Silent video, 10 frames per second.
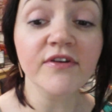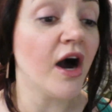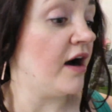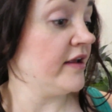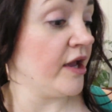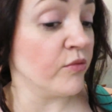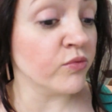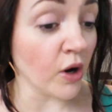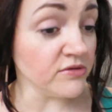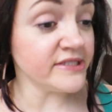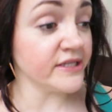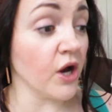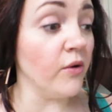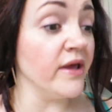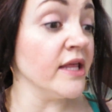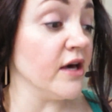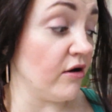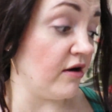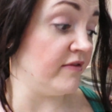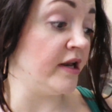I've got a roast going in the
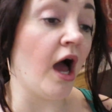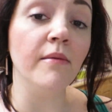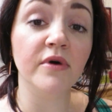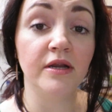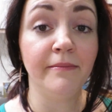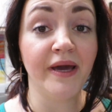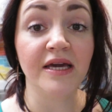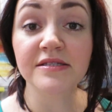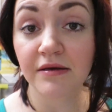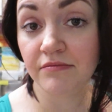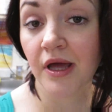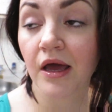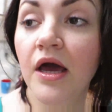oven. I'm gonna make some